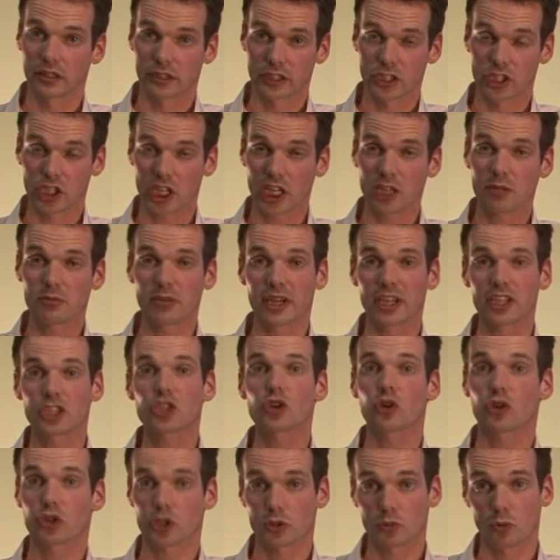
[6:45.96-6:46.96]
same
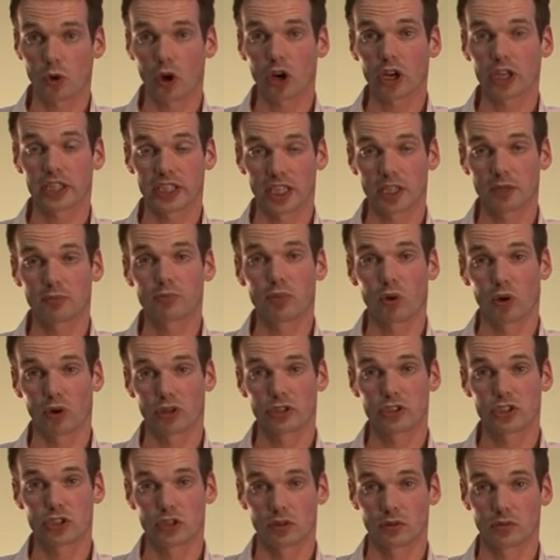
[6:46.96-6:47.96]
as or smaller than
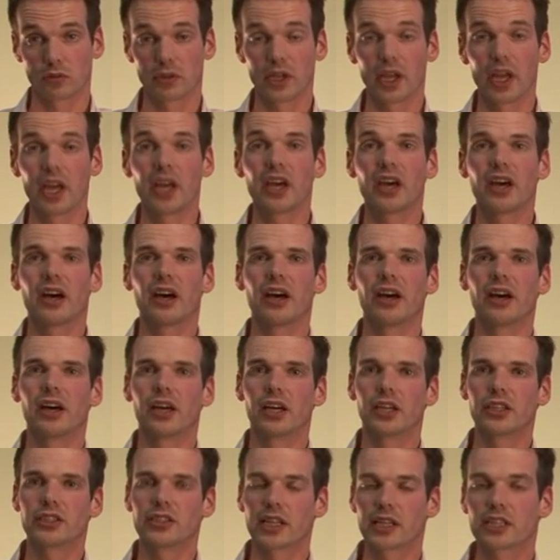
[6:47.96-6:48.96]
0.2.
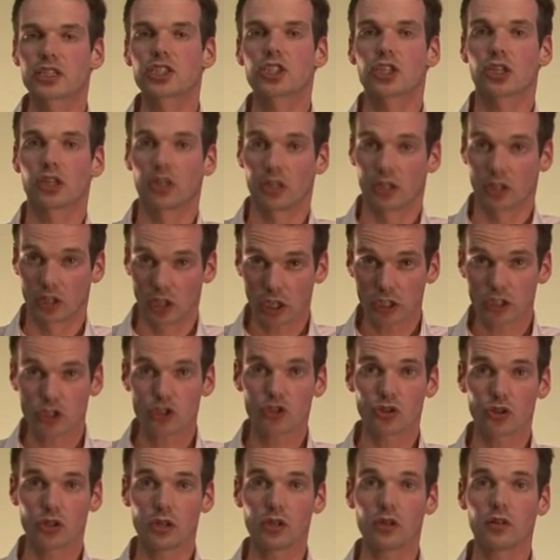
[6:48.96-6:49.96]
That's not
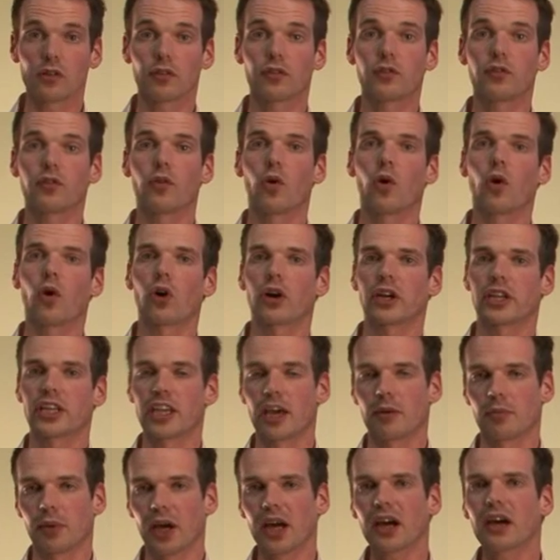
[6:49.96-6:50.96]
true for
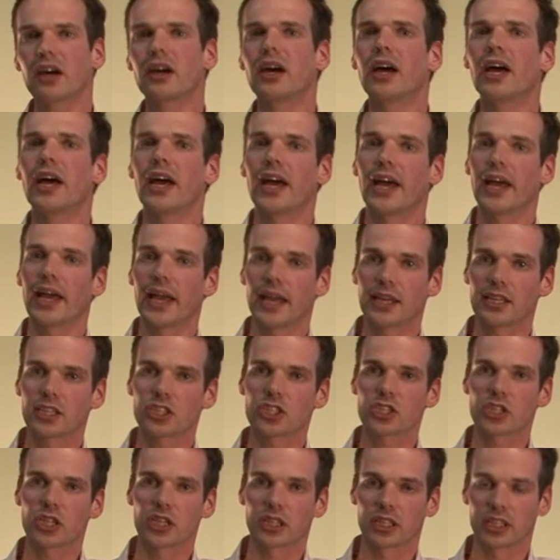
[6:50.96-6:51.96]
gamma,
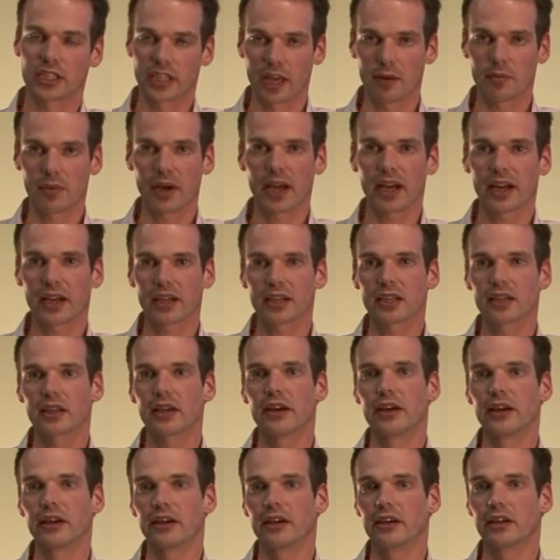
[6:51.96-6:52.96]
as gamma
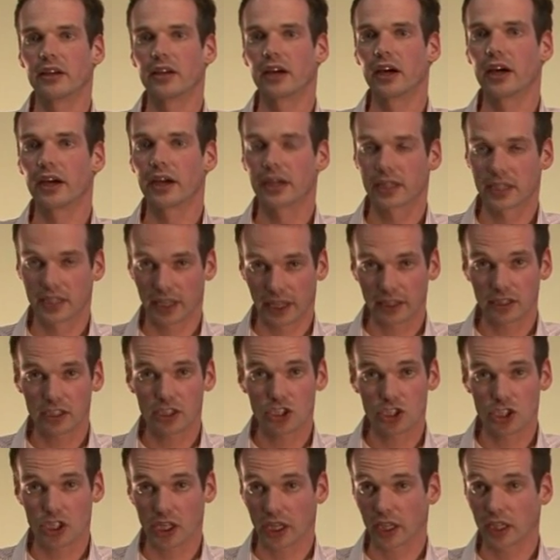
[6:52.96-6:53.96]
can
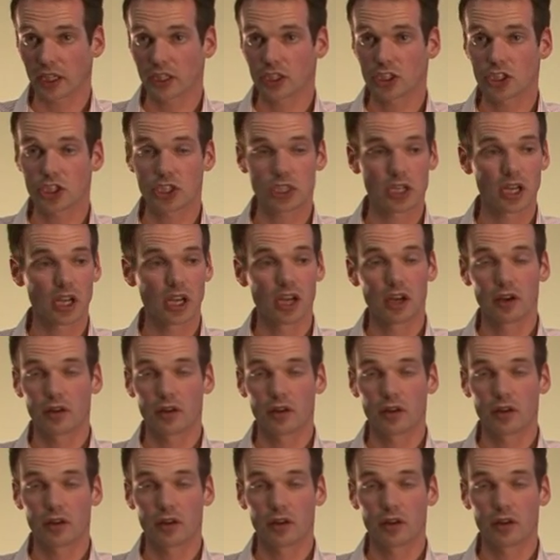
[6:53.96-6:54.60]
change